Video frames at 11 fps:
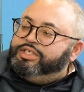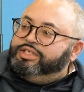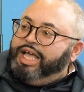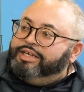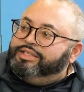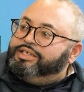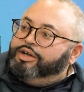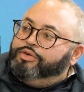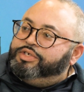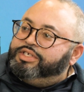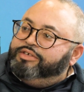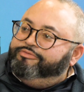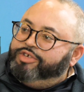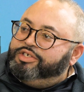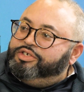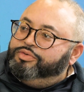How did the coaches
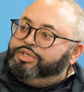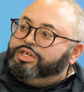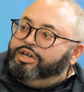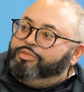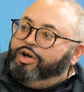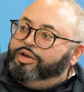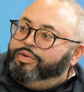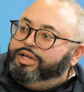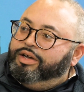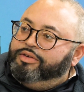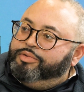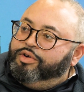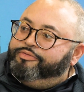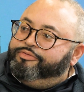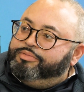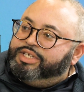convince you to come all the way up
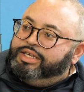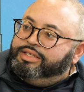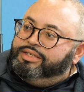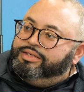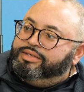north from Texas?